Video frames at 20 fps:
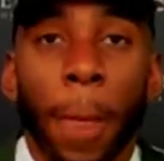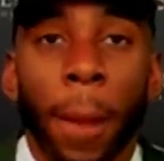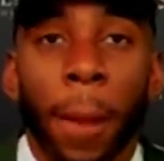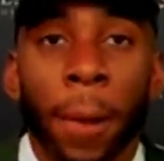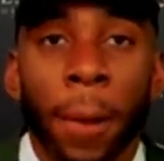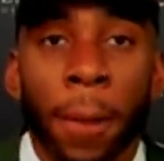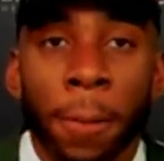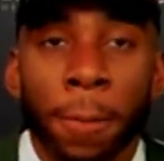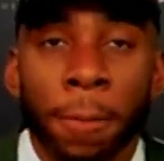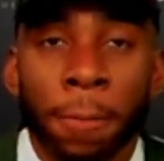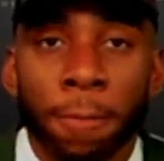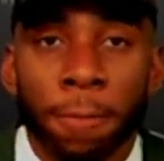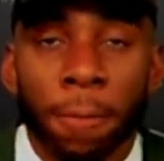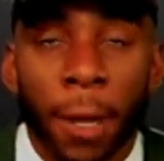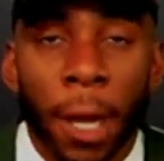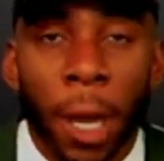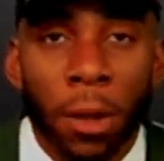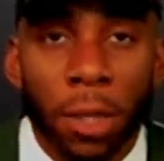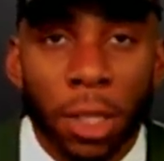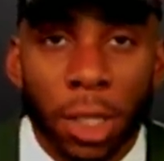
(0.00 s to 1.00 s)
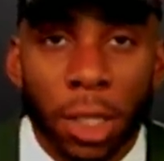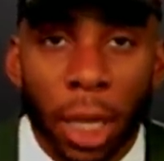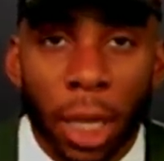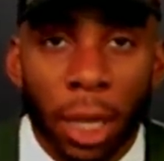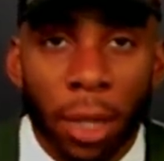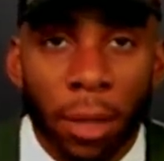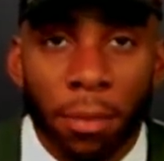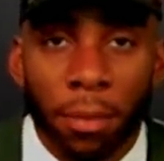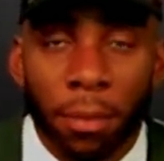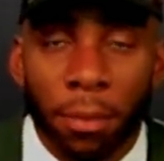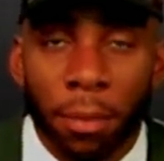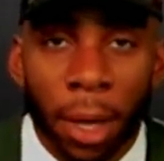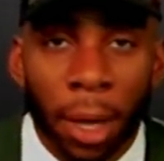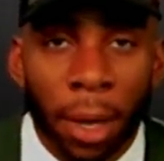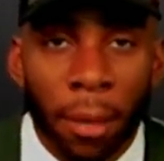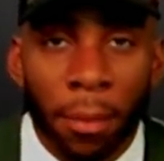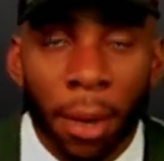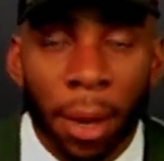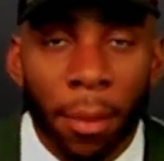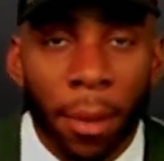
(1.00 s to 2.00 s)
Um, I would say
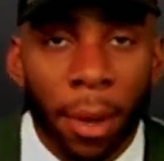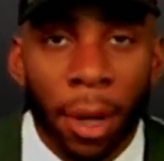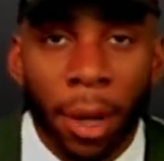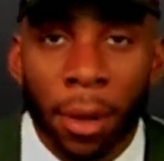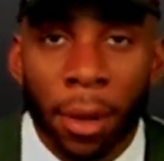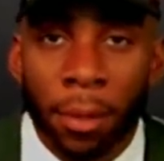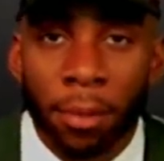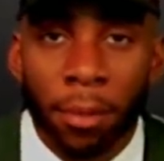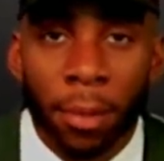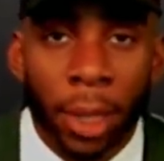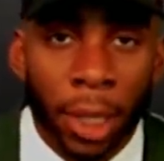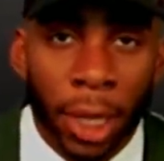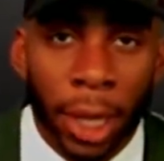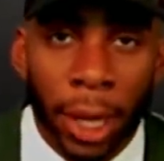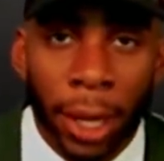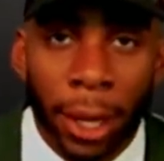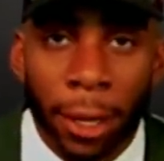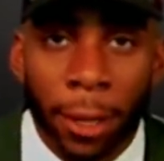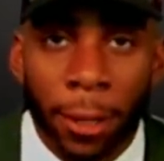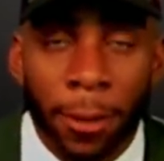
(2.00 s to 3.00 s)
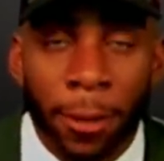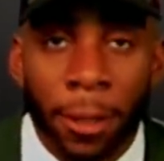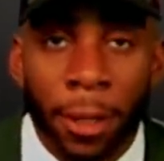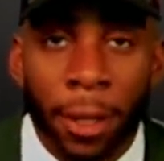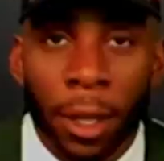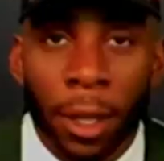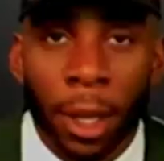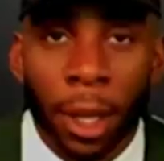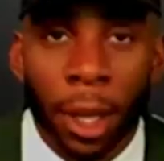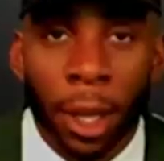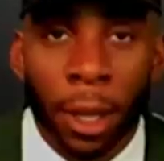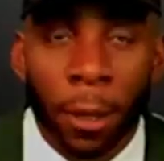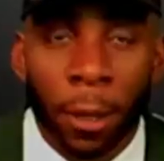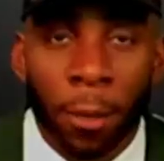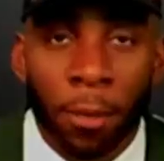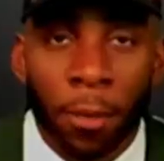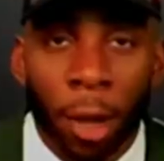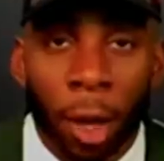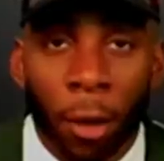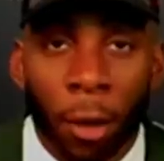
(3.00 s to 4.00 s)
my, my mom, my dad,
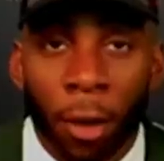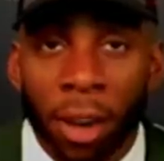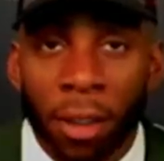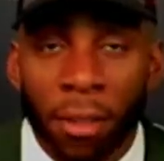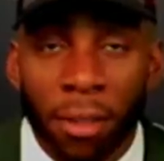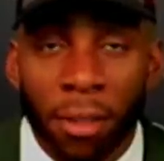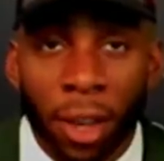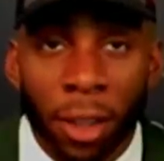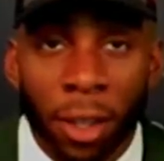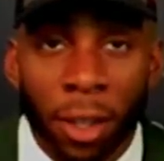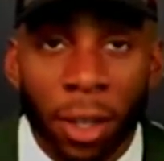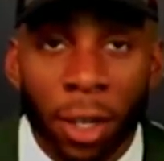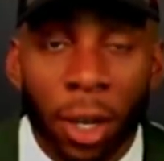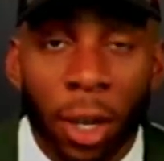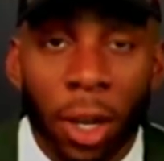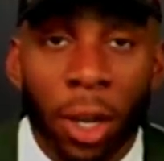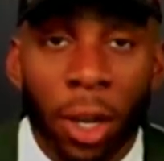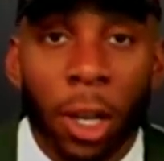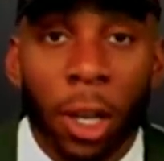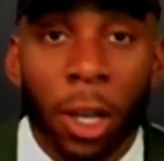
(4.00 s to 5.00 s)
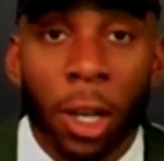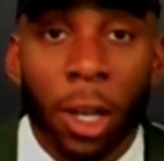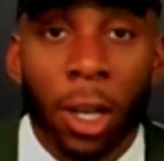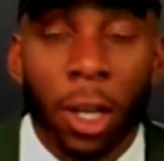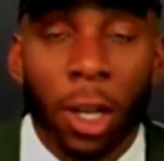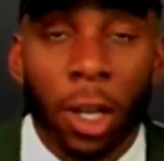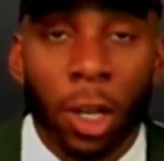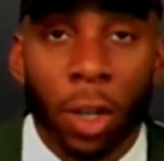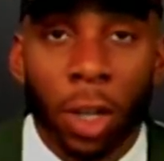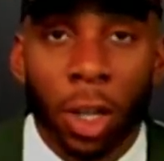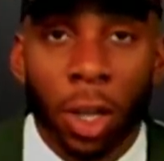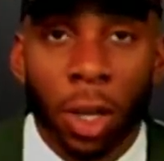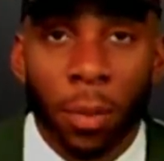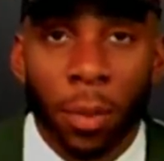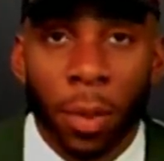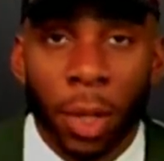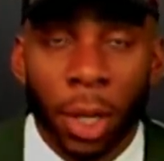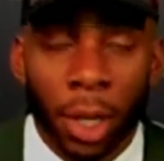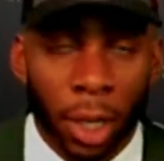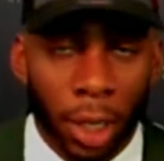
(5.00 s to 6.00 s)
uh, my grandfather. You
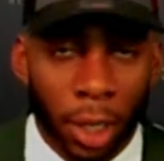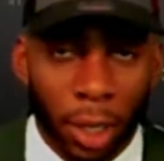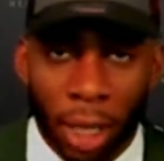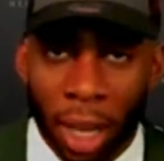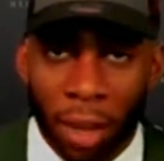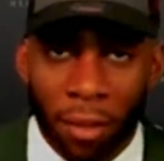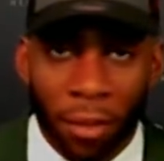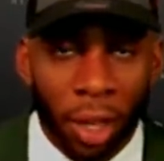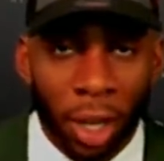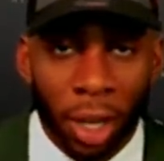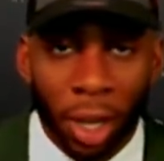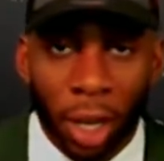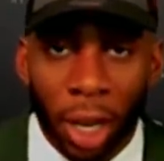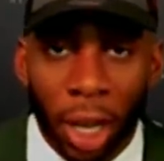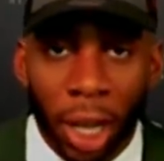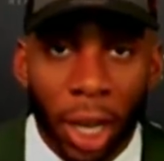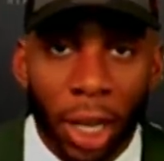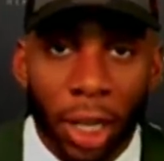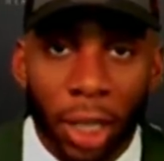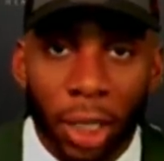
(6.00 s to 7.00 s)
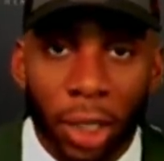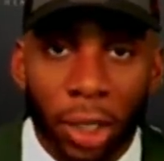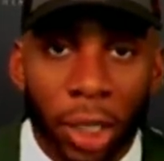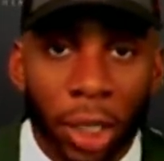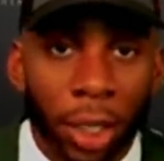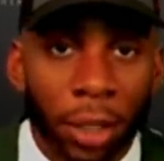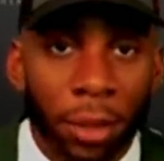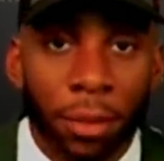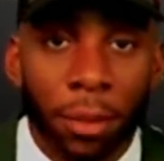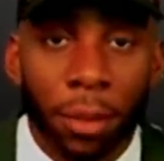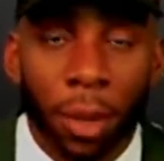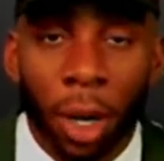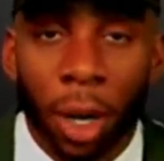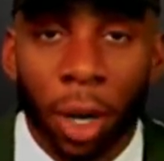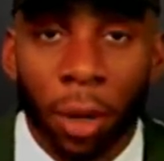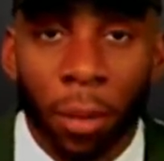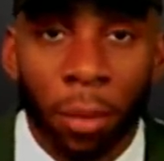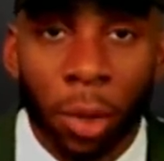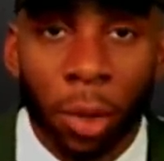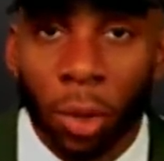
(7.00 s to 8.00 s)
know, they they've done a lot. They
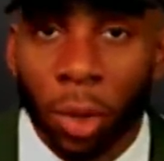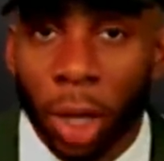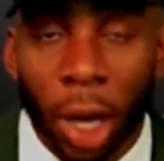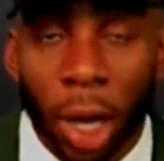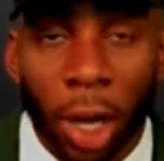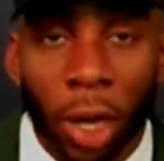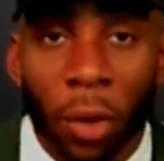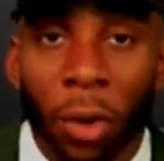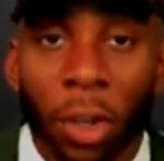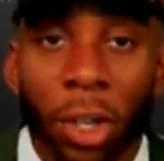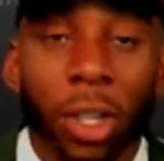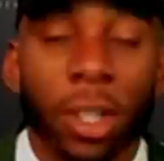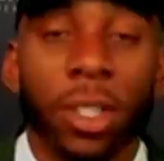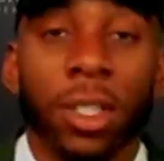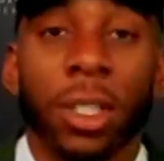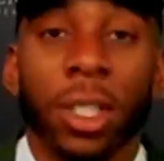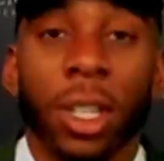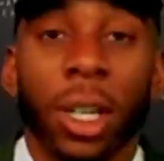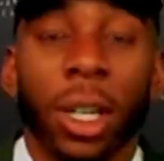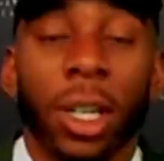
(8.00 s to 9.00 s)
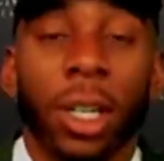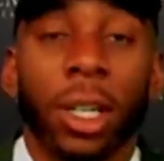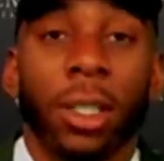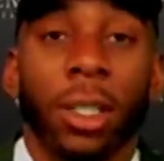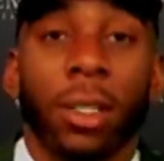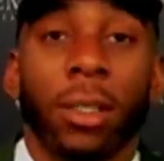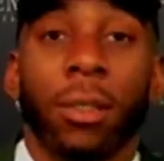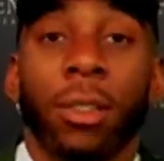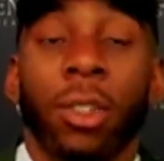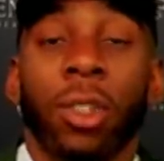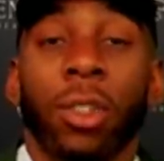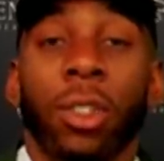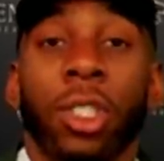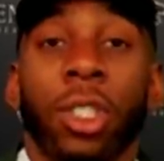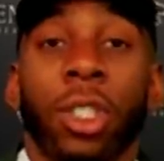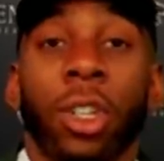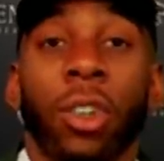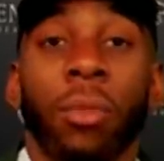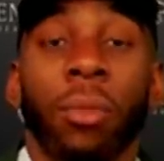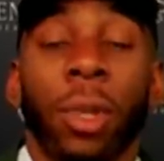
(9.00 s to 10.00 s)
are blue collar workers. They, you know,
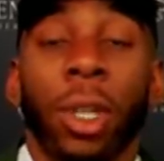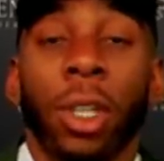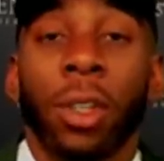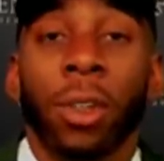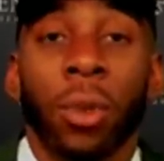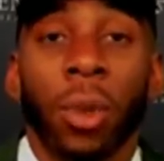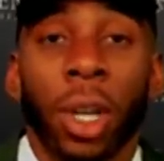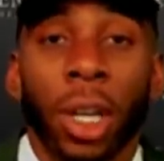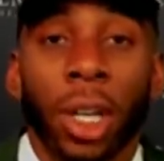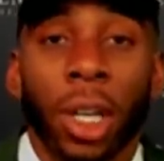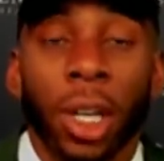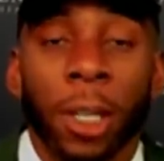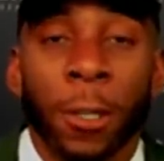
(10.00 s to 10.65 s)
showed me the way.